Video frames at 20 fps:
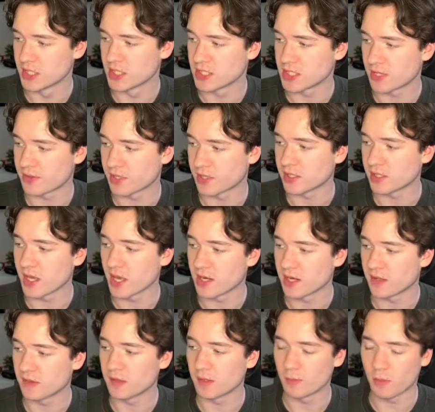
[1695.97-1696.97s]
I think
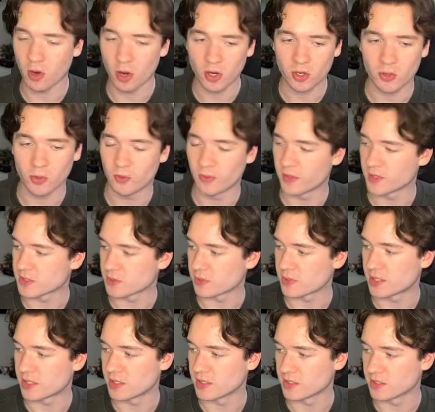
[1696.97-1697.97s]
getting in DeMarco this
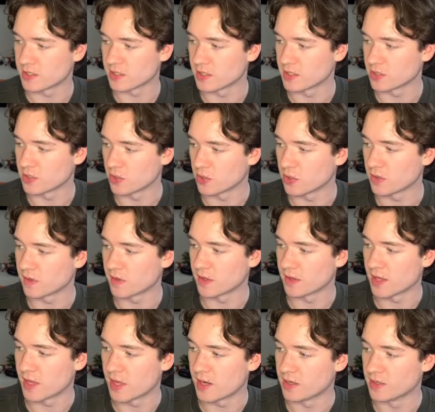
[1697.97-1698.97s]
week is good,
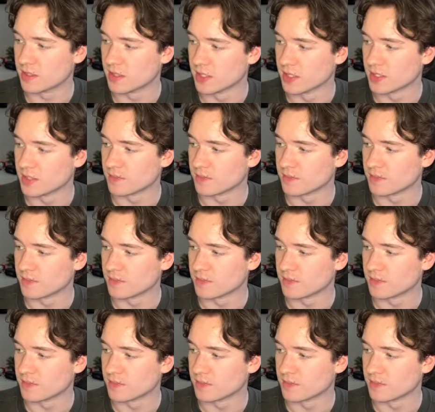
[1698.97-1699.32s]
and then